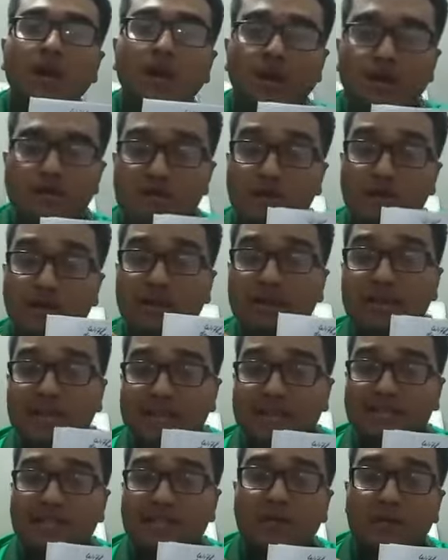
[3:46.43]
So
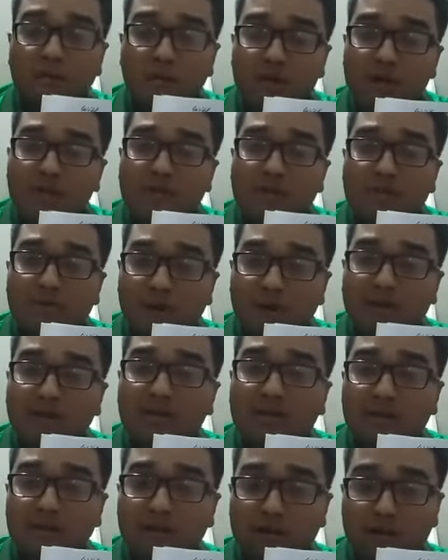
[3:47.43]
election will be
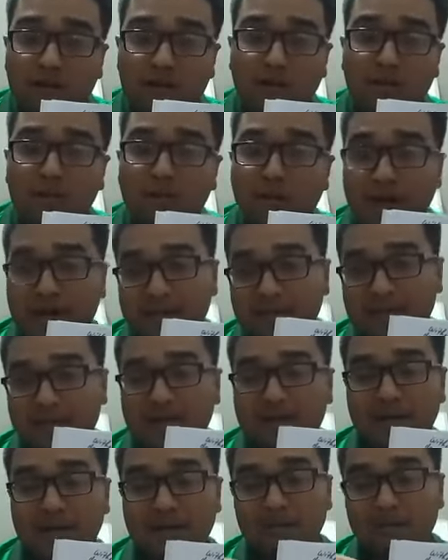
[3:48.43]
run
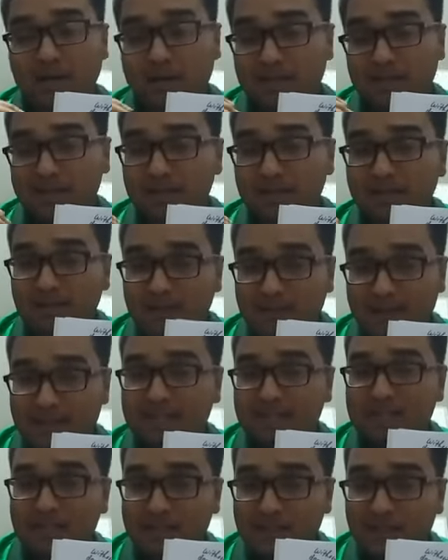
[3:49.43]
by the
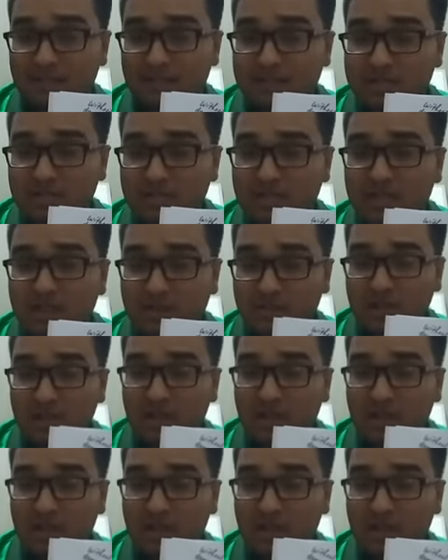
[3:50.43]
election commission.